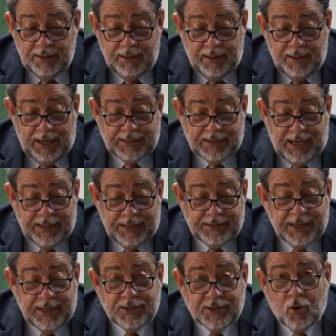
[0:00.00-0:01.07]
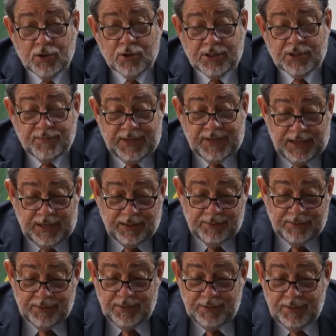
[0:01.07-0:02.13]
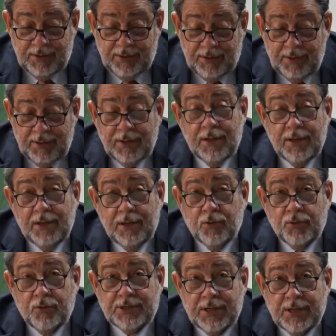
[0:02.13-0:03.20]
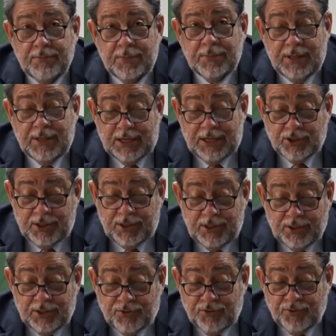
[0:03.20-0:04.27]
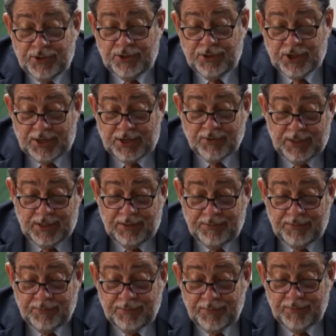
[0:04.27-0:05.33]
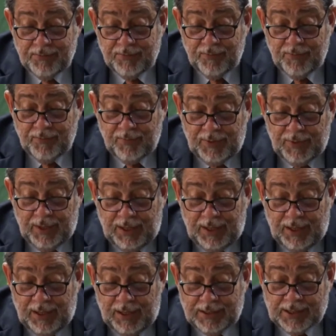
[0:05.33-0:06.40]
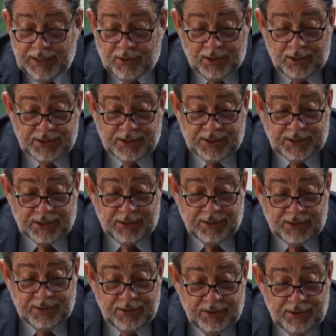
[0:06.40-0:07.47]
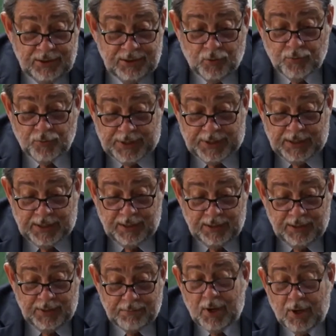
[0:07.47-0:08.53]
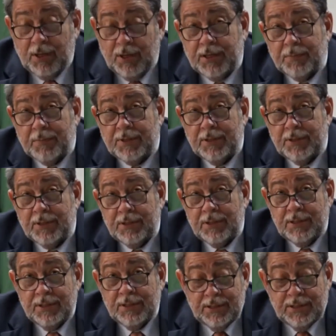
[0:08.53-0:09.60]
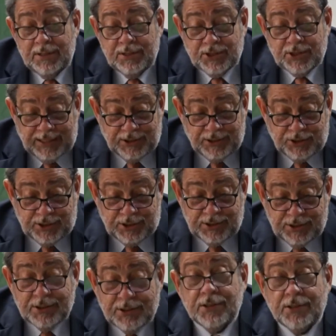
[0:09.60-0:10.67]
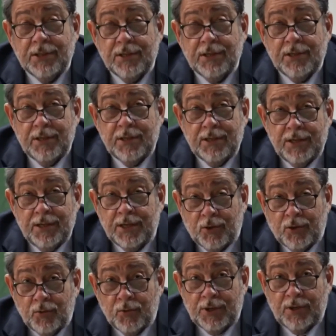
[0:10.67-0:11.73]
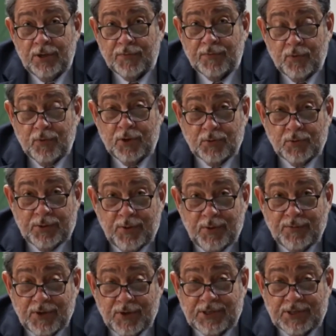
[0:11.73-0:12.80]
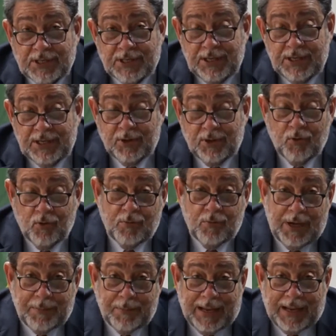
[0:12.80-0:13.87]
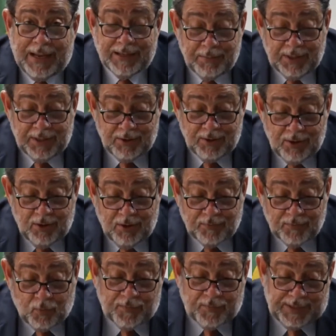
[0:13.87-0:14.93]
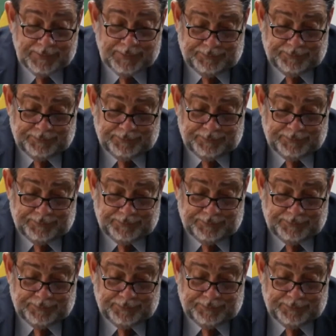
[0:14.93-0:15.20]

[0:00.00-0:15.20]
has had its exhaustive day. In tourism, the leisure industry generally is a constant, though riddled with multiple challenges, including, of course, what we have just seen with the global pandemic of COVID.